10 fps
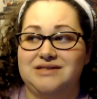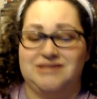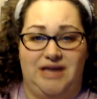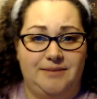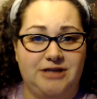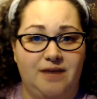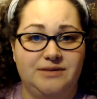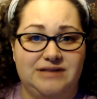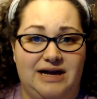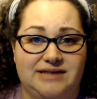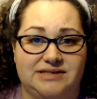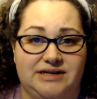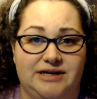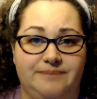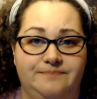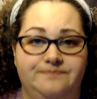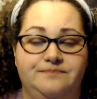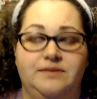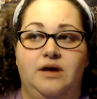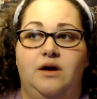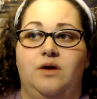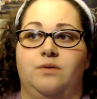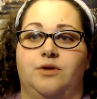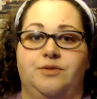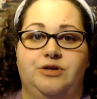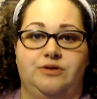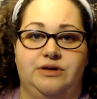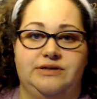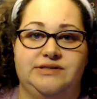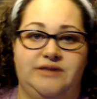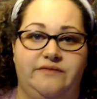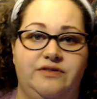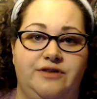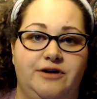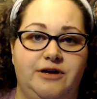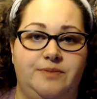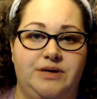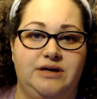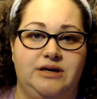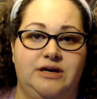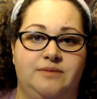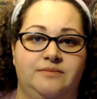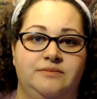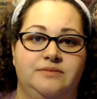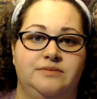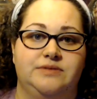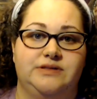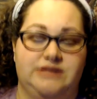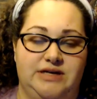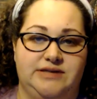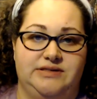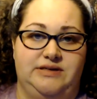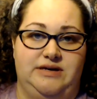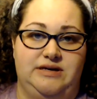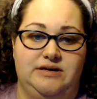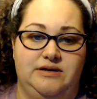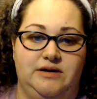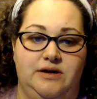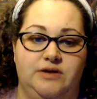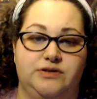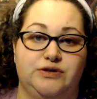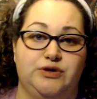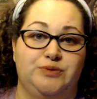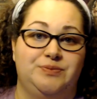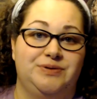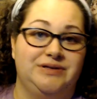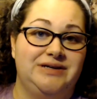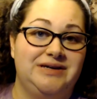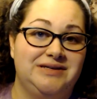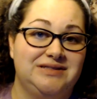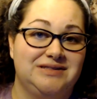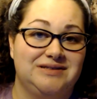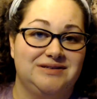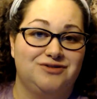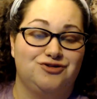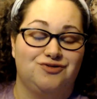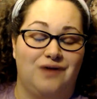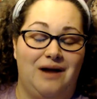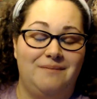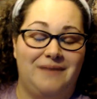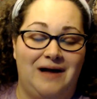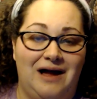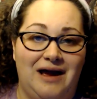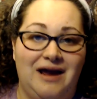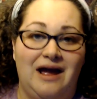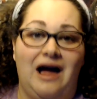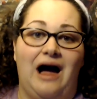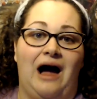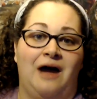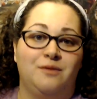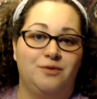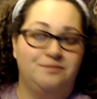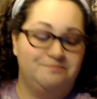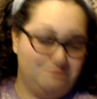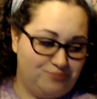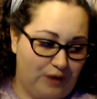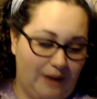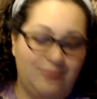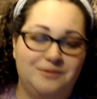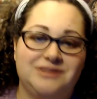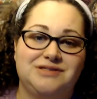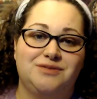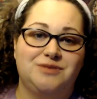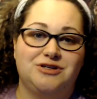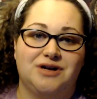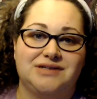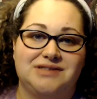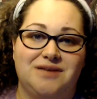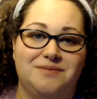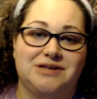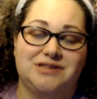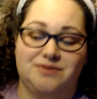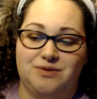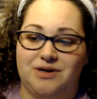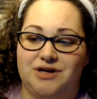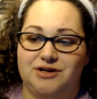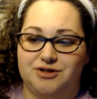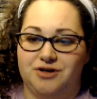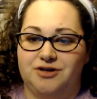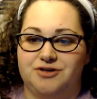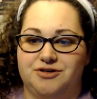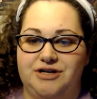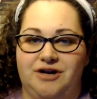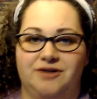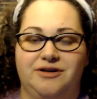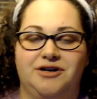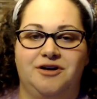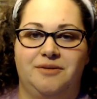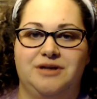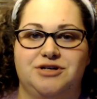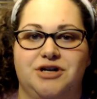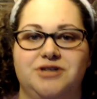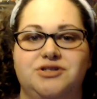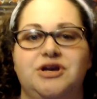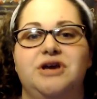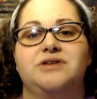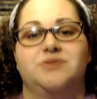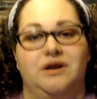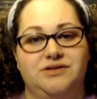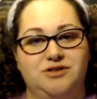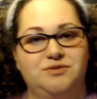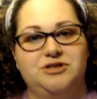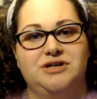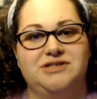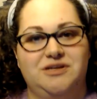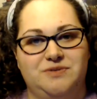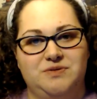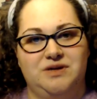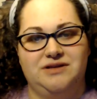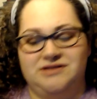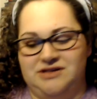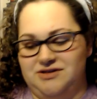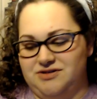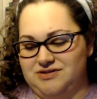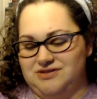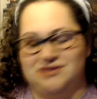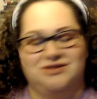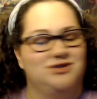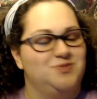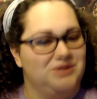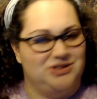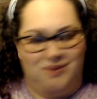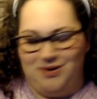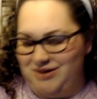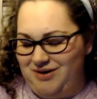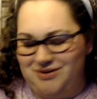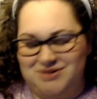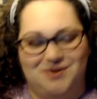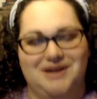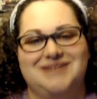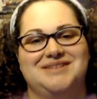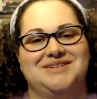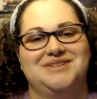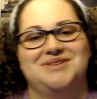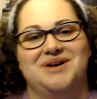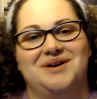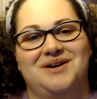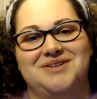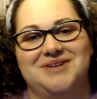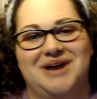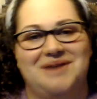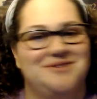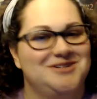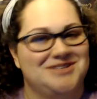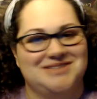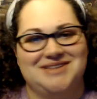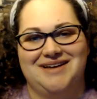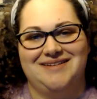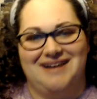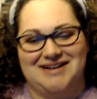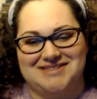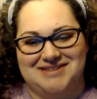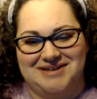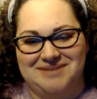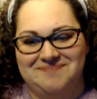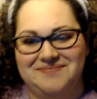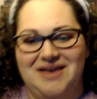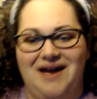Same time as last time. We're going to be doing it at 7:30 p.m. CST. So, please drop by. I will probably still be dressed up because I'll be working a trunk or treat earlier at my church. So I'll still be dressed up as one of the Sanderson sisters, but you won't know which one until you turn on your camera, just like last time.